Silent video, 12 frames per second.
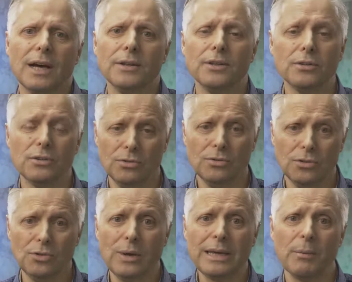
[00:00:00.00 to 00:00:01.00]
and
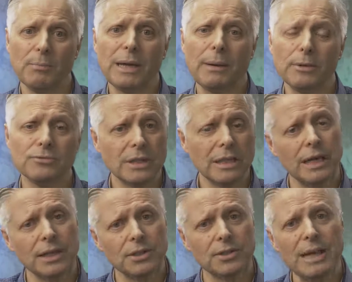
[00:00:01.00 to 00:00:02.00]
you end up becoming
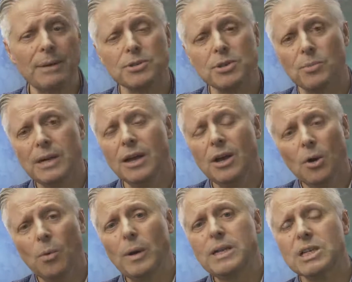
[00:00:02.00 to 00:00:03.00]
reliant on them. So
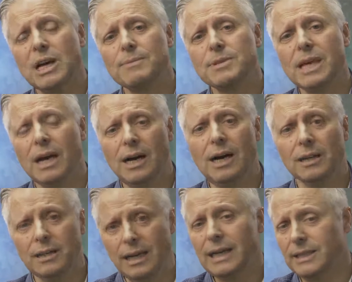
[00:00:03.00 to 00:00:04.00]
when times get
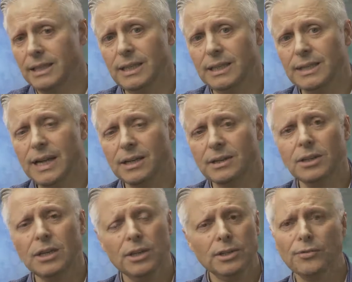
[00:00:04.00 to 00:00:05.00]
hard, like they are
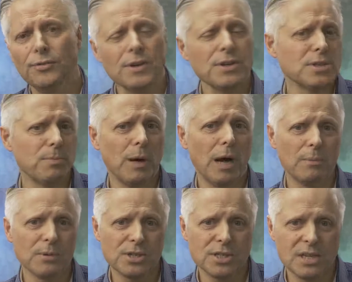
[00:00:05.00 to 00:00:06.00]
now, the first
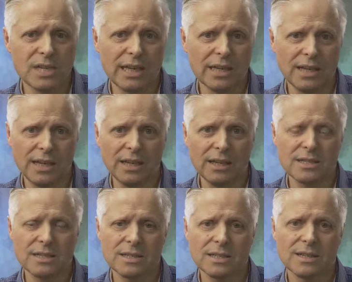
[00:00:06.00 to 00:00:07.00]
departments to take a
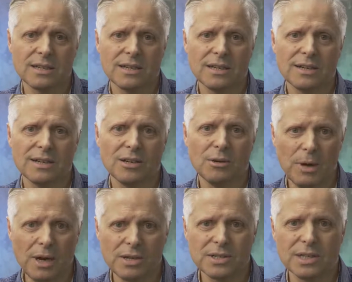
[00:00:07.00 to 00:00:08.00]
hit are
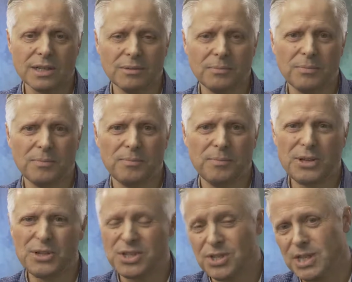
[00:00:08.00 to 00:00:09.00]
marketing,
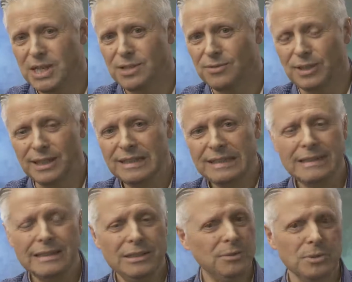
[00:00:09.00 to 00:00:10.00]
because instinctively,
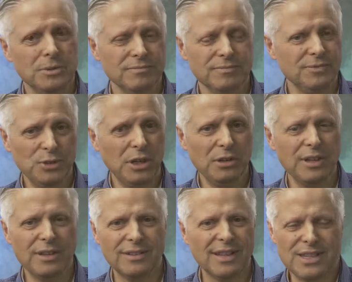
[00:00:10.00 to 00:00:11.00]

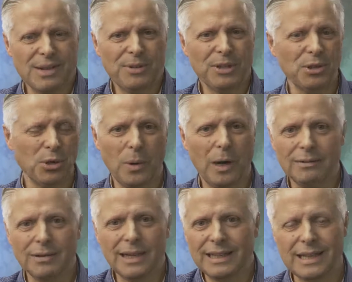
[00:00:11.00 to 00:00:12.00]
that there's something not
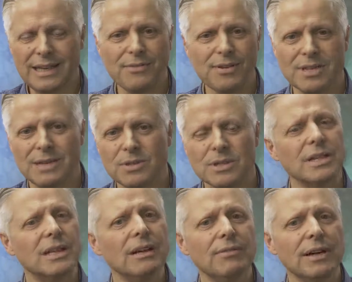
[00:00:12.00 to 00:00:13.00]
quite right. They never seem to
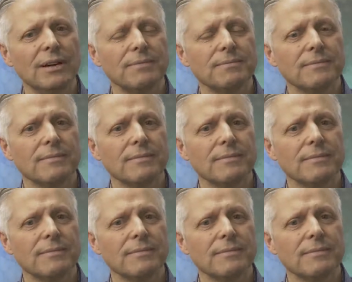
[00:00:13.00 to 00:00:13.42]
deliver.